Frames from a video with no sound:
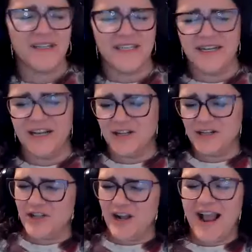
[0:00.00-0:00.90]

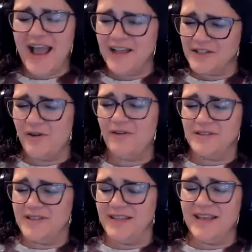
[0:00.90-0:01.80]
teenagers are
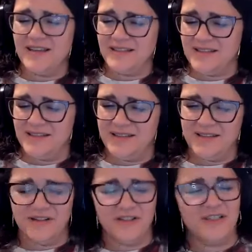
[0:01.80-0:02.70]
assholes in this.
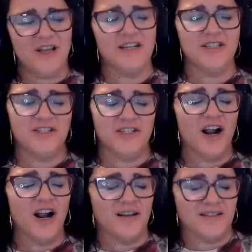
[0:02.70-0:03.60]
They're such
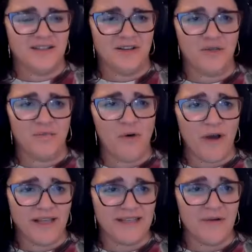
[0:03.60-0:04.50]
jerks. Those
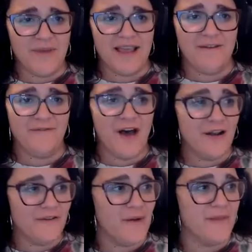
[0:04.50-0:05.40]
boys that were making
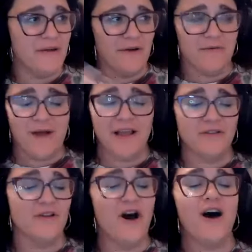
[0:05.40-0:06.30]
fun of them and they were running
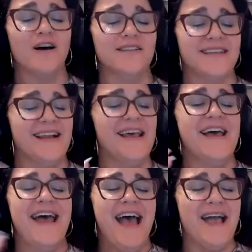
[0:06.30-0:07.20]
through the halls, and
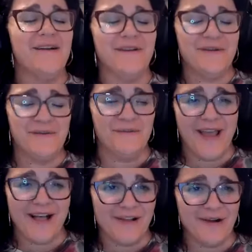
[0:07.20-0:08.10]
Henry
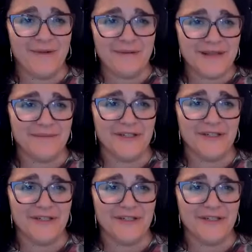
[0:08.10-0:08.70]
Winkler rips them to